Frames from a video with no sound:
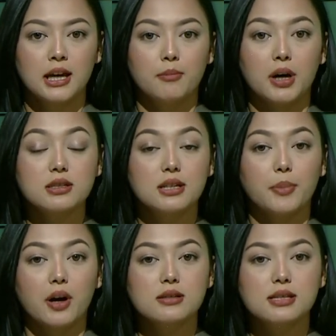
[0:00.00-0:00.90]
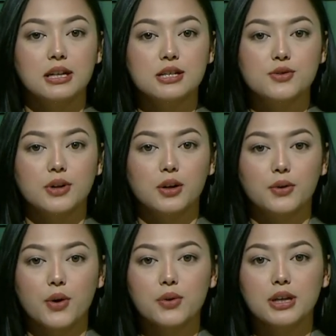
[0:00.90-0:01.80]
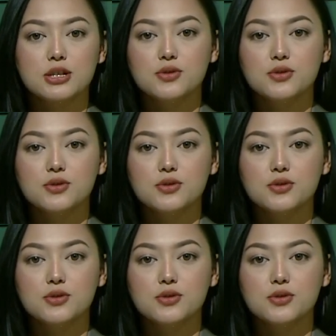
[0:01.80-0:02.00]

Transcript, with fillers: But Nepal's industrial growth is